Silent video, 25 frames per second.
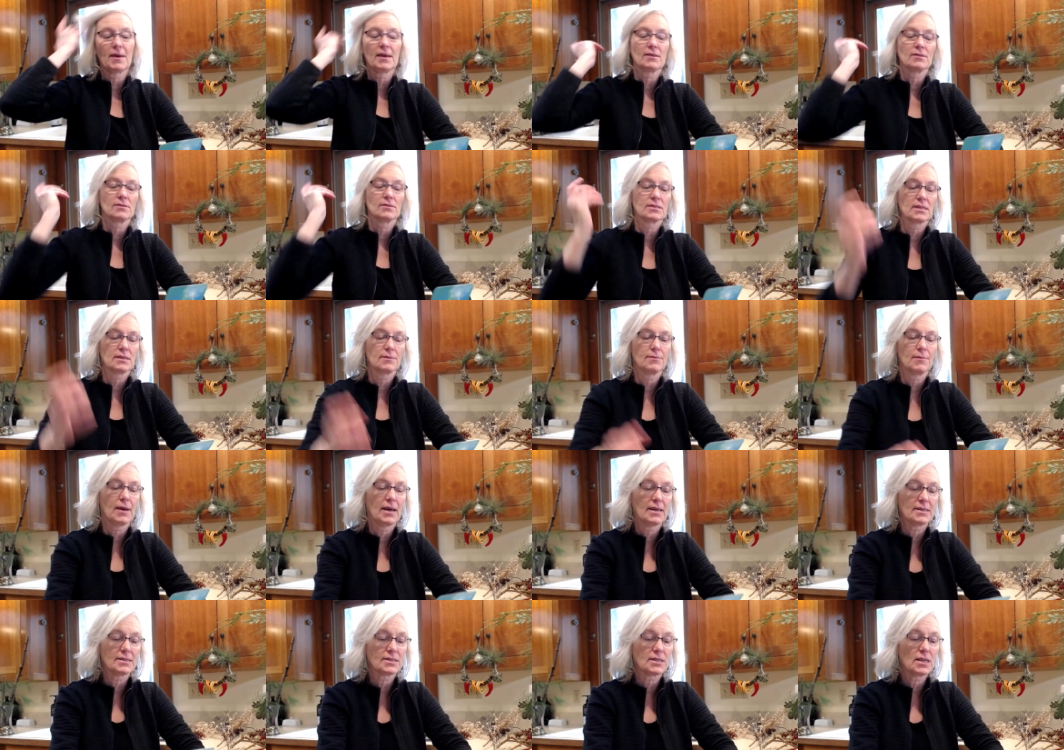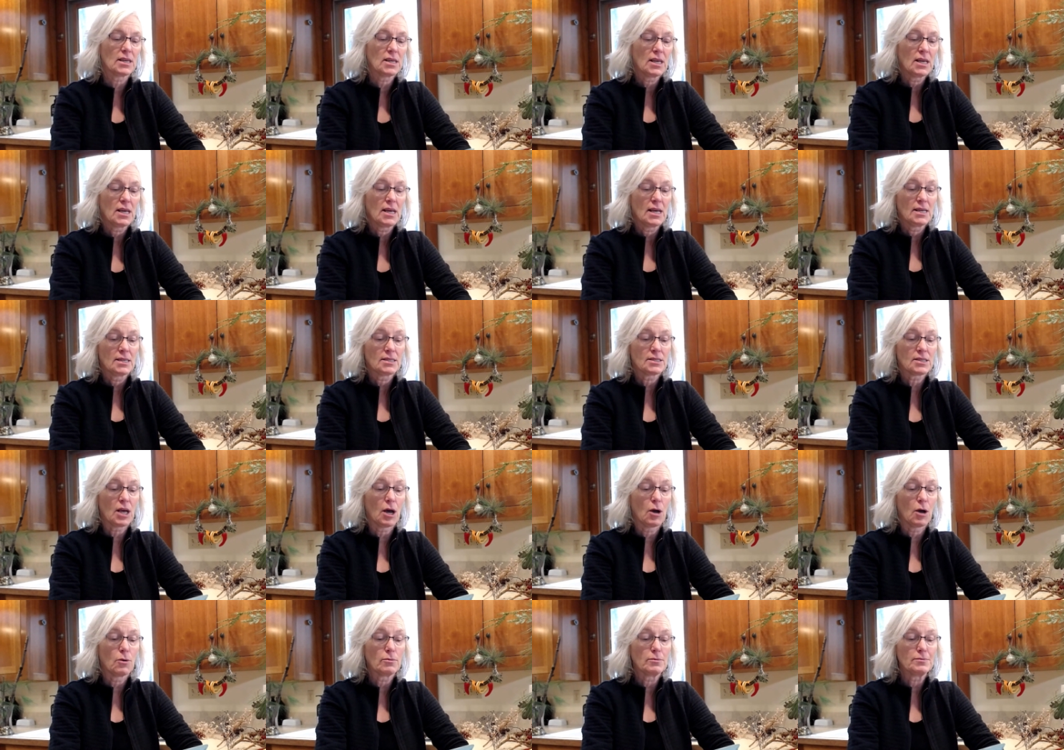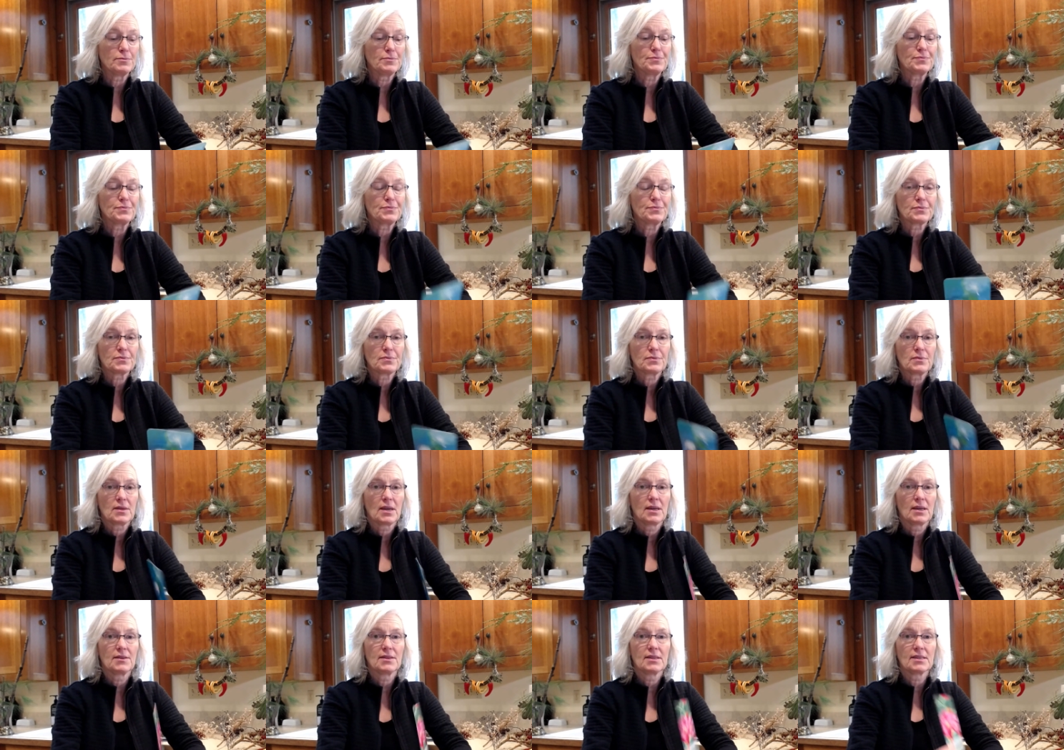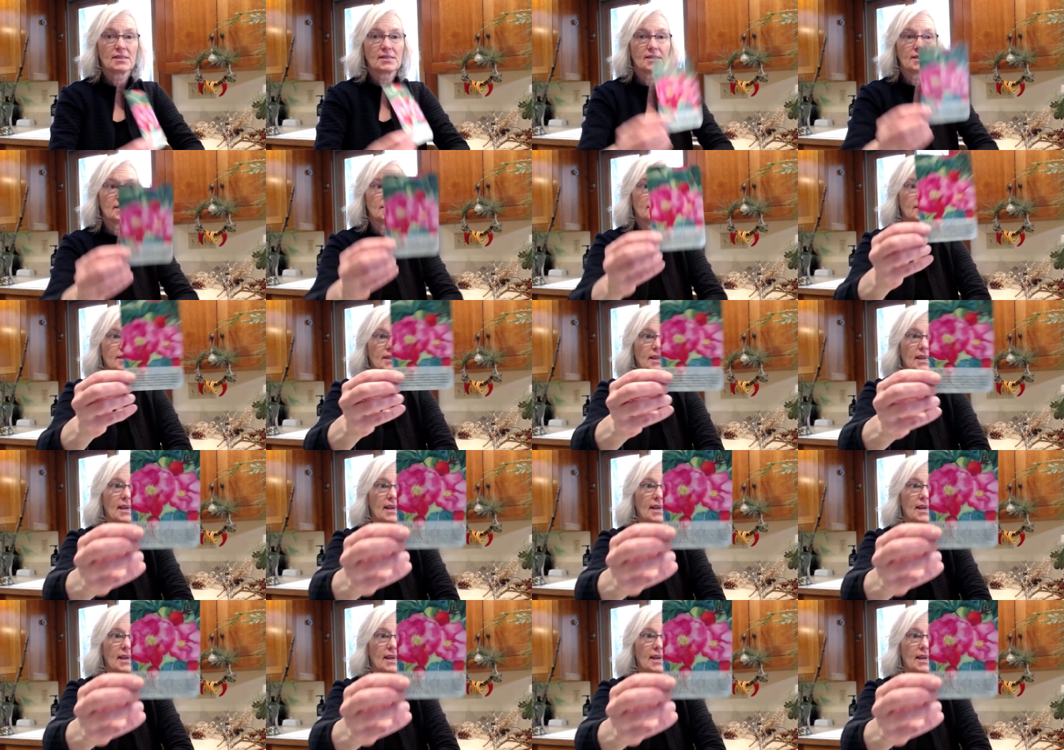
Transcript: petals and the buds. So this is